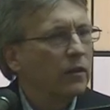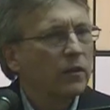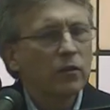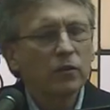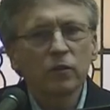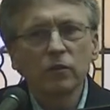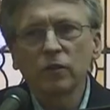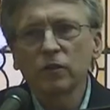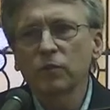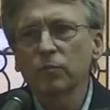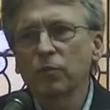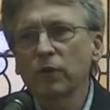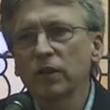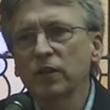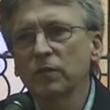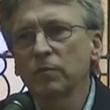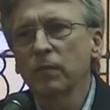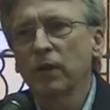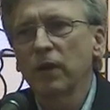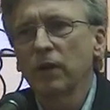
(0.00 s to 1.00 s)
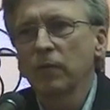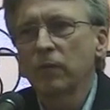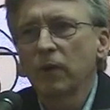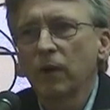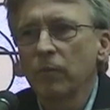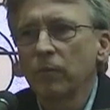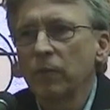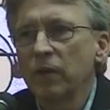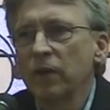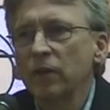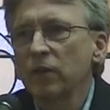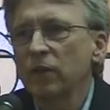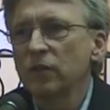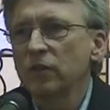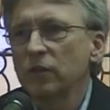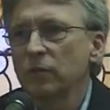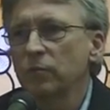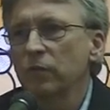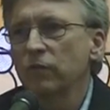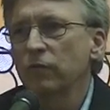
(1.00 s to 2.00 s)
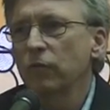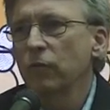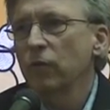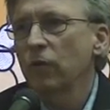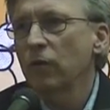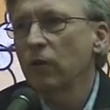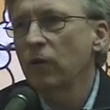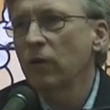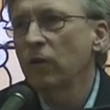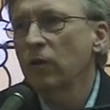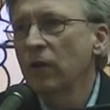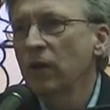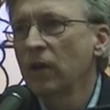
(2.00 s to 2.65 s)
to express my opinions before.